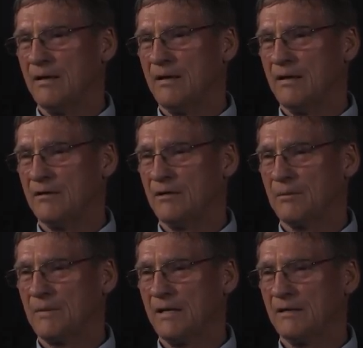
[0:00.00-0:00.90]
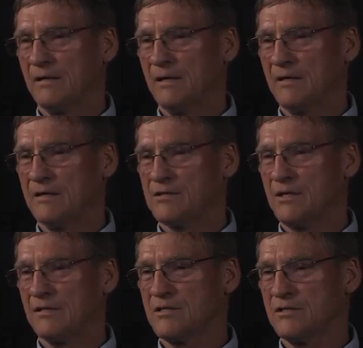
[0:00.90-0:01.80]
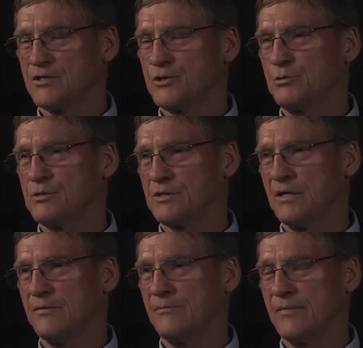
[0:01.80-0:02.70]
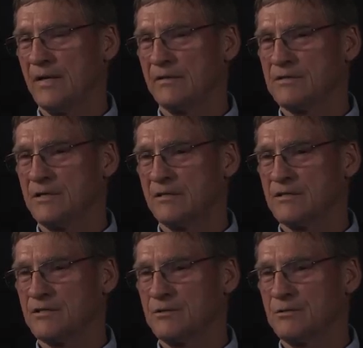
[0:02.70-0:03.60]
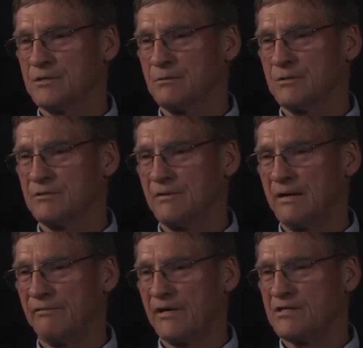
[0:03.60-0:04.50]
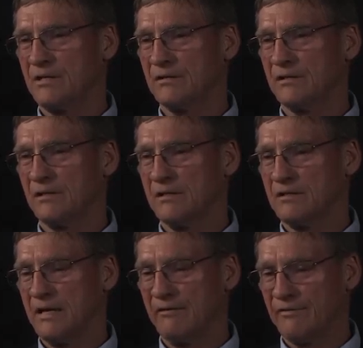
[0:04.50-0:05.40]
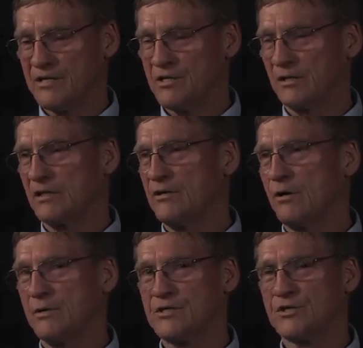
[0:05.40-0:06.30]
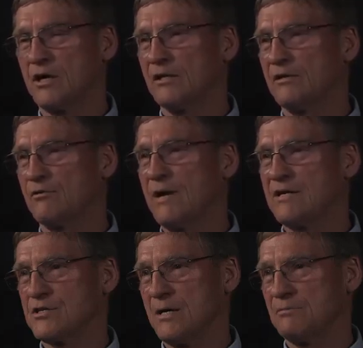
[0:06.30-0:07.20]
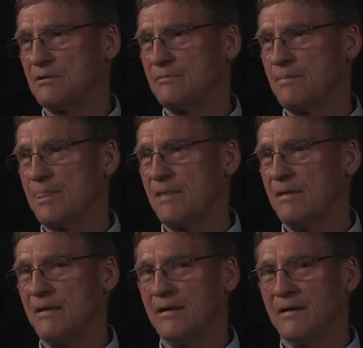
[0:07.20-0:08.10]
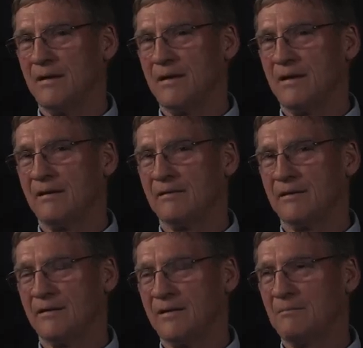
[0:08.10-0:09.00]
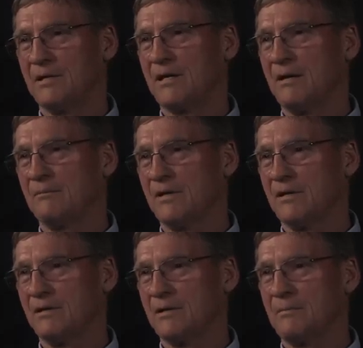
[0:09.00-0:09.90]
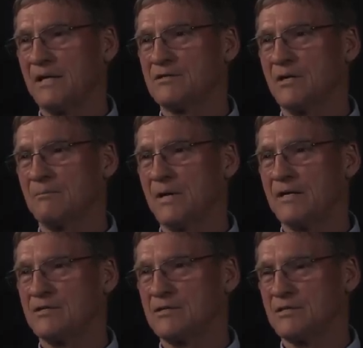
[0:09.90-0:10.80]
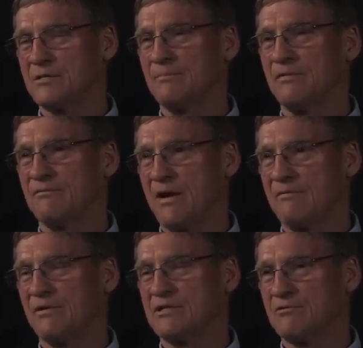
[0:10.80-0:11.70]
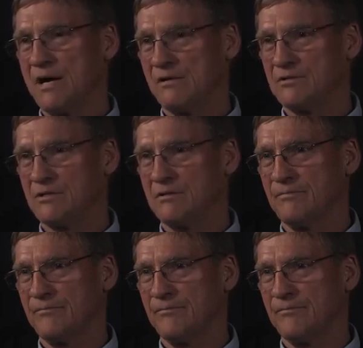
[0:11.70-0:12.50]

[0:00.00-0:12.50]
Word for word: a young man, uh, Sergeant Sousa, and Sergeant Sousa was affectionately, affectionately known as Charlie the Grasshopper. And the, he became the Command Sergeant Major's favorite scrounger.